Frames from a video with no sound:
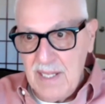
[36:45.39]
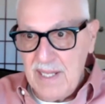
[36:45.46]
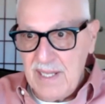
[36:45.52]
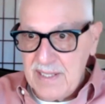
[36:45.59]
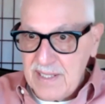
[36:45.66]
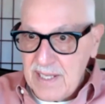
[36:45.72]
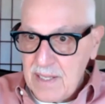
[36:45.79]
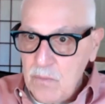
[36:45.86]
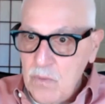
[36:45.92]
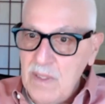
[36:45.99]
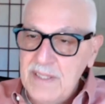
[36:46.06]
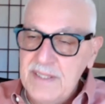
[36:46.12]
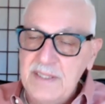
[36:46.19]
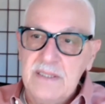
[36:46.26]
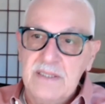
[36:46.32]
And I
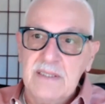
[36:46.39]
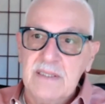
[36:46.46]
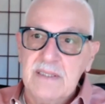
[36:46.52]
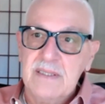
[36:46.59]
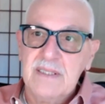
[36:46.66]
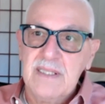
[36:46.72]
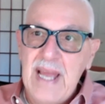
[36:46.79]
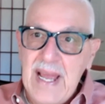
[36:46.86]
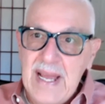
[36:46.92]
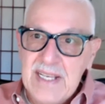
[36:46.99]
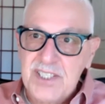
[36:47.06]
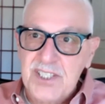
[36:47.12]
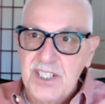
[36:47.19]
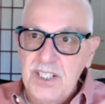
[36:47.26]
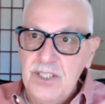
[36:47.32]
want to
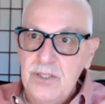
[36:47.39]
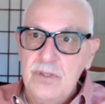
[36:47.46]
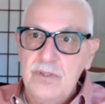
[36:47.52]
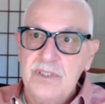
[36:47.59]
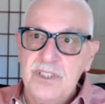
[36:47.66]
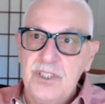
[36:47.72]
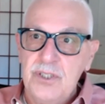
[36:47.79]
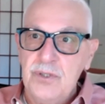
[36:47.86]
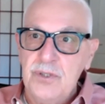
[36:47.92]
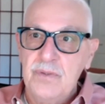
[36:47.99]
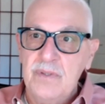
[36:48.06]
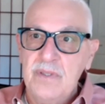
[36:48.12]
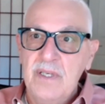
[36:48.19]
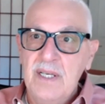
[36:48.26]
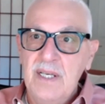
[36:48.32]
ask you to